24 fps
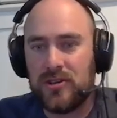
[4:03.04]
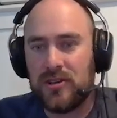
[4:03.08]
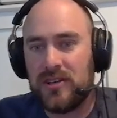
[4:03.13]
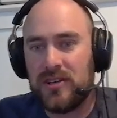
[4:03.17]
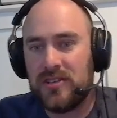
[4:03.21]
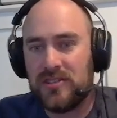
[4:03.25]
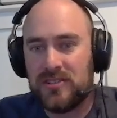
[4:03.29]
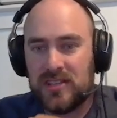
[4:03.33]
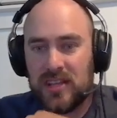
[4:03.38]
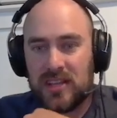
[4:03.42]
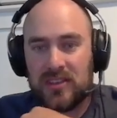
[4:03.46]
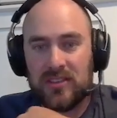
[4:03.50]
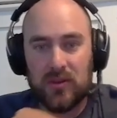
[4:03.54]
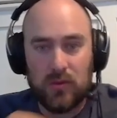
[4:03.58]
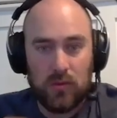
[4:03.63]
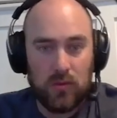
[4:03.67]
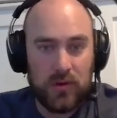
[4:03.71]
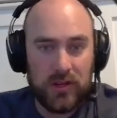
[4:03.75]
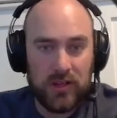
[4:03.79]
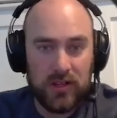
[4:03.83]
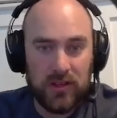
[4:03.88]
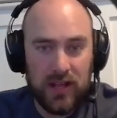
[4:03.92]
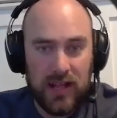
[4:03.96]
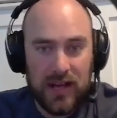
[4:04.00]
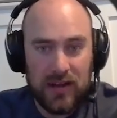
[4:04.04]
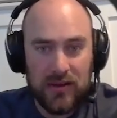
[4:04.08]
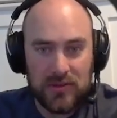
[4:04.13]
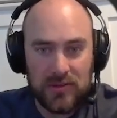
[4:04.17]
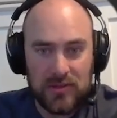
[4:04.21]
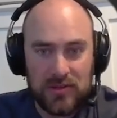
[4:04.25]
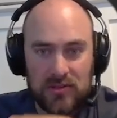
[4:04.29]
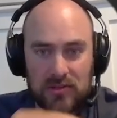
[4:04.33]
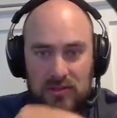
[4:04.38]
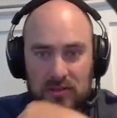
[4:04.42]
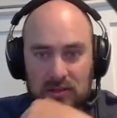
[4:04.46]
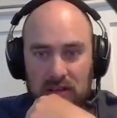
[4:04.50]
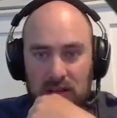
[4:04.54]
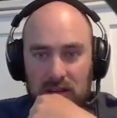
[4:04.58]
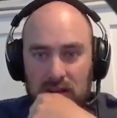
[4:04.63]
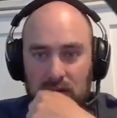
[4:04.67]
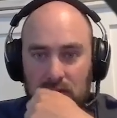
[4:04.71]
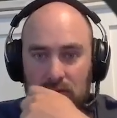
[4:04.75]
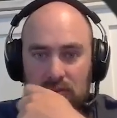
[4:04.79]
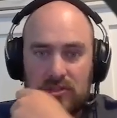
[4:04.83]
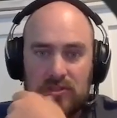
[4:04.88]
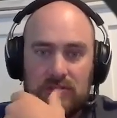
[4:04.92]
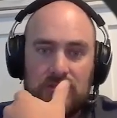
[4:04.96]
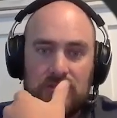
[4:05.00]
is that the wheelhouse, uh,
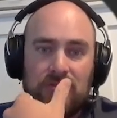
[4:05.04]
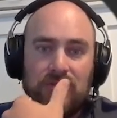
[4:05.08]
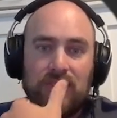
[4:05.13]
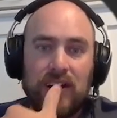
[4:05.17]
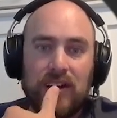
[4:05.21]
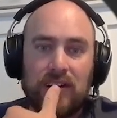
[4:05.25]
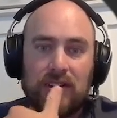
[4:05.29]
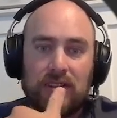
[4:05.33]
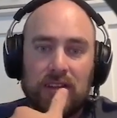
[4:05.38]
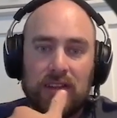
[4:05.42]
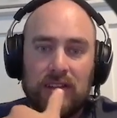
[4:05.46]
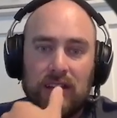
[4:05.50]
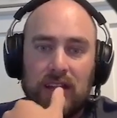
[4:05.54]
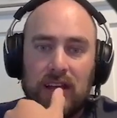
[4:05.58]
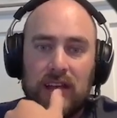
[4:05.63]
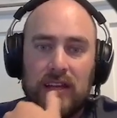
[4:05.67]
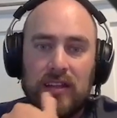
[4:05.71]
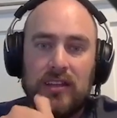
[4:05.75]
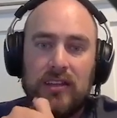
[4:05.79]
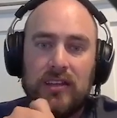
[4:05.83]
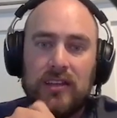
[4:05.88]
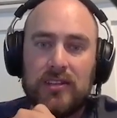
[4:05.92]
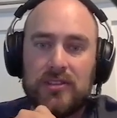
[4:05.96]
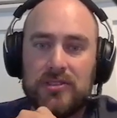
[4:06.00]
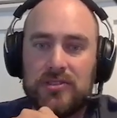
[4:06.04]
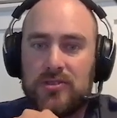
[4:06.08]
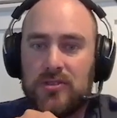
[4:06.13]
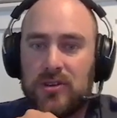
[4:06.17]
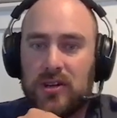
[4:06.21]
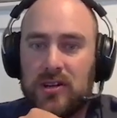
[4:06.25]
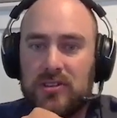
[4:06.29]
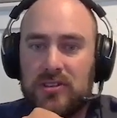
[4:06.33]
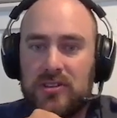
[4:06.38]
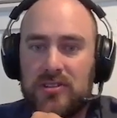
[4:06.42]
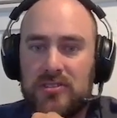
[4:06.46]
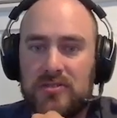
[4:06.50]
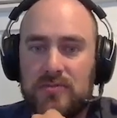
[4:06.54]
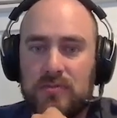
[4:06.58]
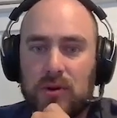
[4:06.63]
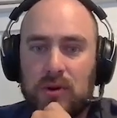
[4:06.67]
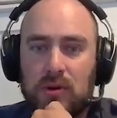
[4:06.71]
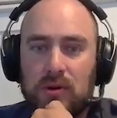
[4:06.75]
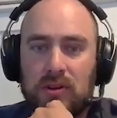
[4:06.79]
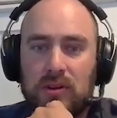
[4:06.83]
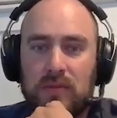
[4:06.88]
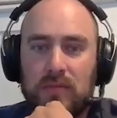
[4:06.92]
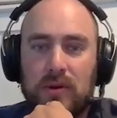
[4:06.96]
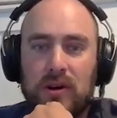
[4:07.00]
which is fairly lightly constructed, is
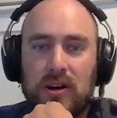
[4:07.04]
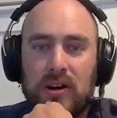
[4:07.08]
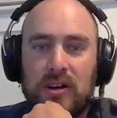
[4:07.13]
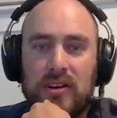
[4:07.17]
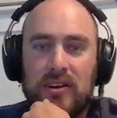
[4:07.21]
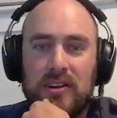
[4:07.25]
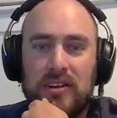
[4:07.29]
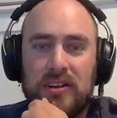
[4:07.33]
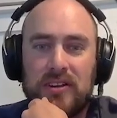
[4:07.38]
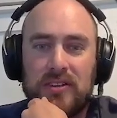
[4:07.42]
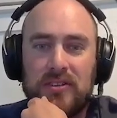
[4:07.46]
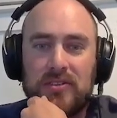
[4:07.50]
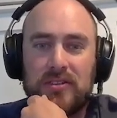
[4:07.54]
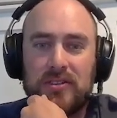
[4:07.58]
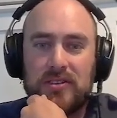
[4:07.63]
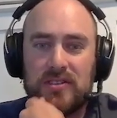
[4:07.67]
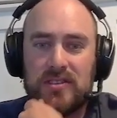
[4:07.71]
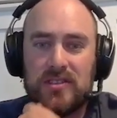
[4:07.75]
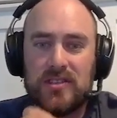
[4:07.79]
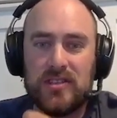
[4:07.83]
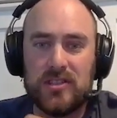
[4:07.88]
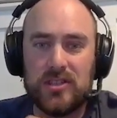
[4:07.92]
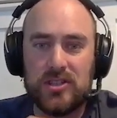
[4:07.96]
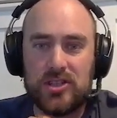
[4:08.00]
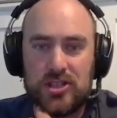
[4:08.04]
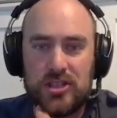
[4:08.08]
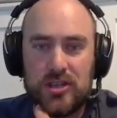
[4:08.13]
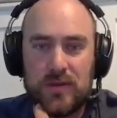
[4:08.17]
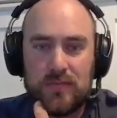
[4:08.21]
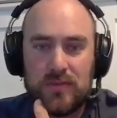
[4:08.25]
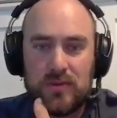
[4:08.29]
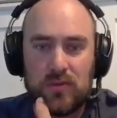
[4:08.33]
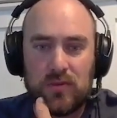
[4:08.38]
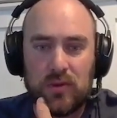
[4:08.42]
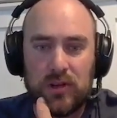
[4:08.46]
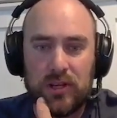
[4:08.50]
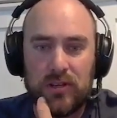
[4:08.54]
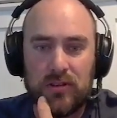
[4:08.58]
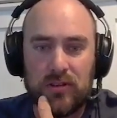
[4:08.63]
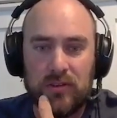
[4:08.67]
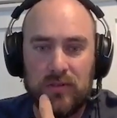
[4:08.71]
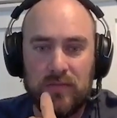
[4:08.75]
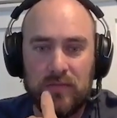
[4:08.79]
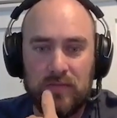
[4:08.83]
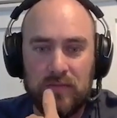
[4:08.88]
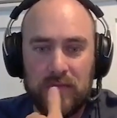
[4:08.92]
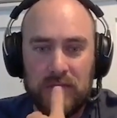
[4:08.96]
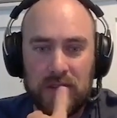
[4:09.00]
broken apart. Here you can see the ship's
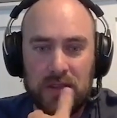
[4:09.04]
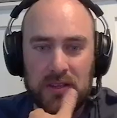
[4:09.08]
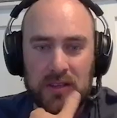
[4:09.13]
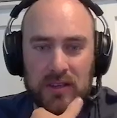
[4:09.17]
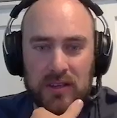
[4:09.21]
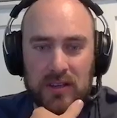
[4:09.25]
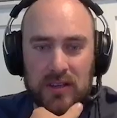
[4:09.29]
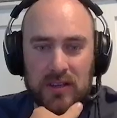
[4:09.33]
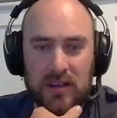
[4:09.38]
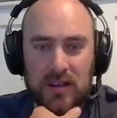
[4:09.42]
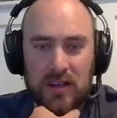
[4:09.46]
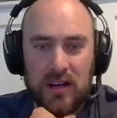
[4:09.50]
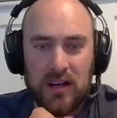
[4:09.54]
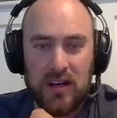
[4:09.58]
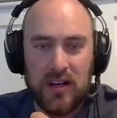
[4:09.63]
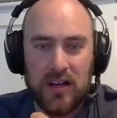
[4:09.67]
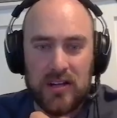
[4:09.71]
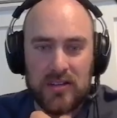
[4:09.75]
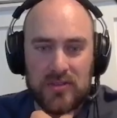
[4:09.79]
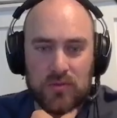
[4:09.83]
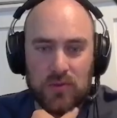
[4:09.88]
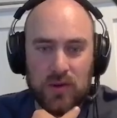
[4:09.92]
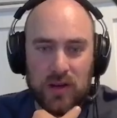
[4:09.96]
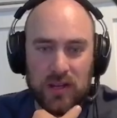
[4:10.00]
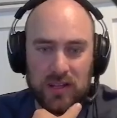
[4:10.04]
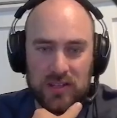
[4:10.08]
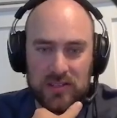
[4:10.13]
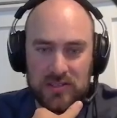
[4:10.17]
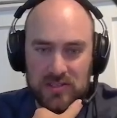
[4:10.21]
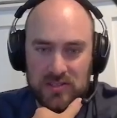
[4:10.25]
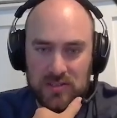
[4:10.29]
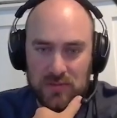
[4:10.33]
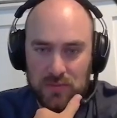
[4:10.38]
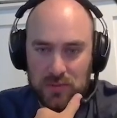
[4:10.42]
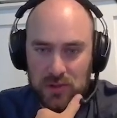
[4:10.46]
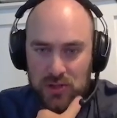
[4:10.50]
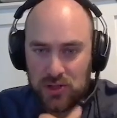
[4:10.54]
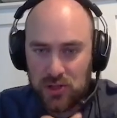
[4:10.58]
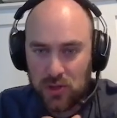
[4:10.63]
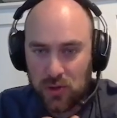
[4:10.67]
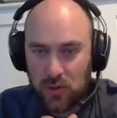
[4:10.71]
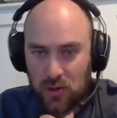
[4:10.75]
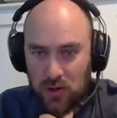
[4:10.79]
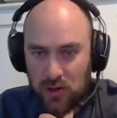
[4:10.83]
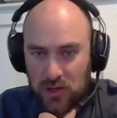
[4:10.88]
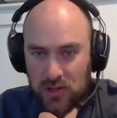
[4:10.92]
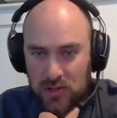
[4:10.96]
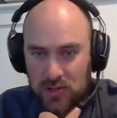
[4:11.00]
wheel, uh, as well as some
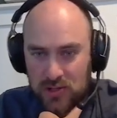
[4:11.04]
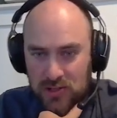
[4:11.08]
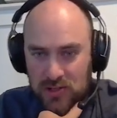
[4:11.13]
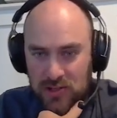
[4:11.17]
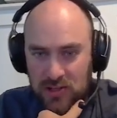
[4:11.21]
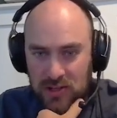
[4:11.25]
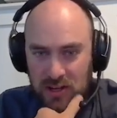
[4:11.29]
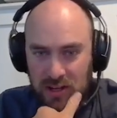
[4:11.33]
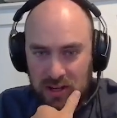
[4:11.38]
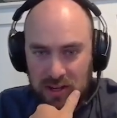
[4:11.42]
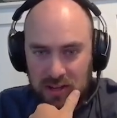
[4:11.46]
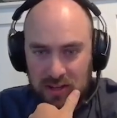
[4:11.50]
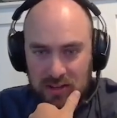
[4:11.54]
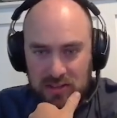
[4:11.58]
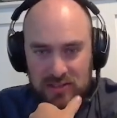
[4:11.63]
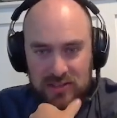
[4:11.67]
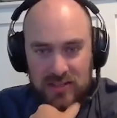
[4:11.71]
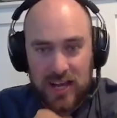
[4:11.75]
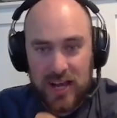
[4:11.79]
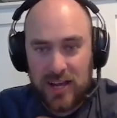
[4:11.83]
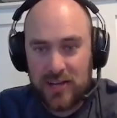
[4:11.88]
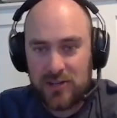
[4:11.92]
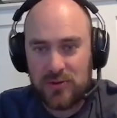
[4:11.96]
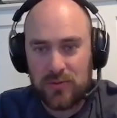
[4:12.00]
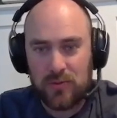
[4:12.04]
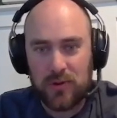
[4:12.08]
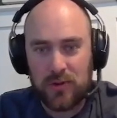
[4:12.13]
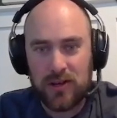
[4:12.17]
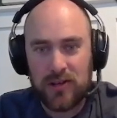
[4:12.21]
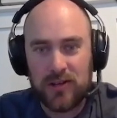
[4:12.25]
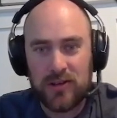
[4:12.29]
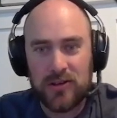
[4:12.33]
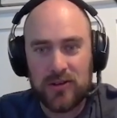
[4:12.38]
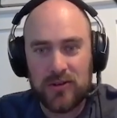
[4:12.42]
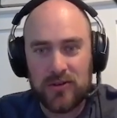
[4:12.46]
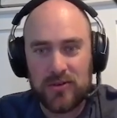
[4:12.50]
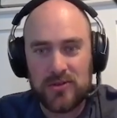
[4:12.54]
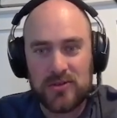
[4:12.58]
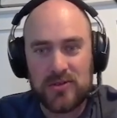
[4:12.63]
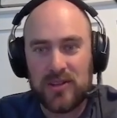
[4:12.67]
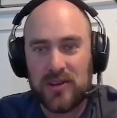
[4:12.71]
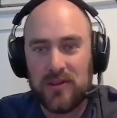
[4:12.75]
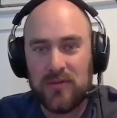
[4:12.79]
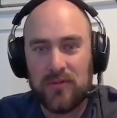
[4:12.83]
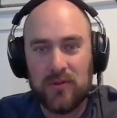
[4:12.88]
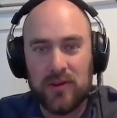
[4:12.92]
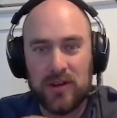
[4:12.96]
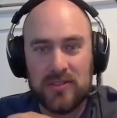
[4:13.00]
doors, sash windows
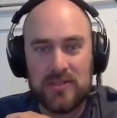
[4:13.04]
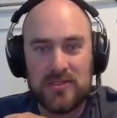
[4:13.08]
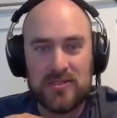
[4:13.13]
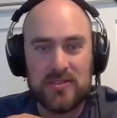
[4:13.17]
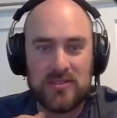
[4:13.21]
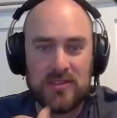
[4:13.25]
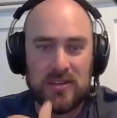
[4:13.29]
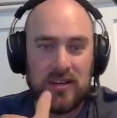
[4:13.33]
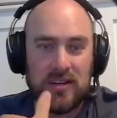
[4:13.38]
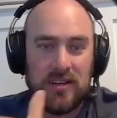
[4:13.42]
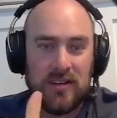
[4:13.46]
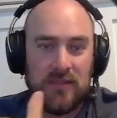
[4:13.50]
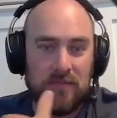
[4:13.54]
that once uh,